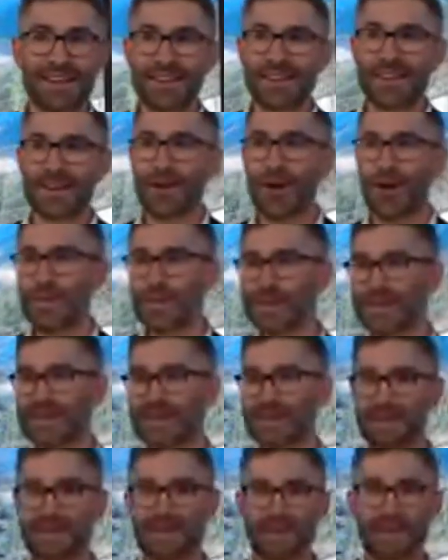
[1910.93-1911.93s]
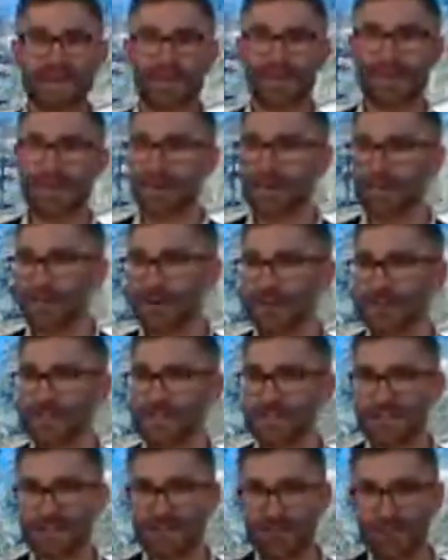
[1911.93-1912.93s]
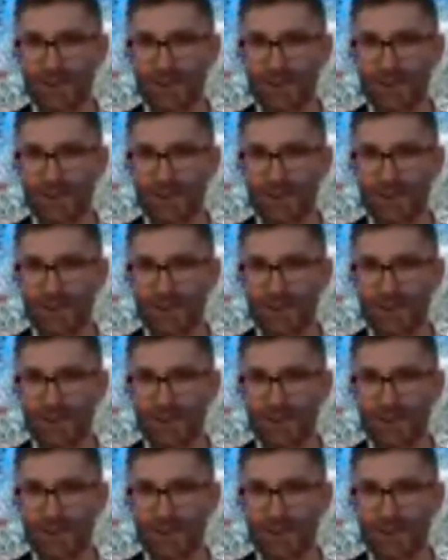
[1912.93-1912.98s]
The comments in the most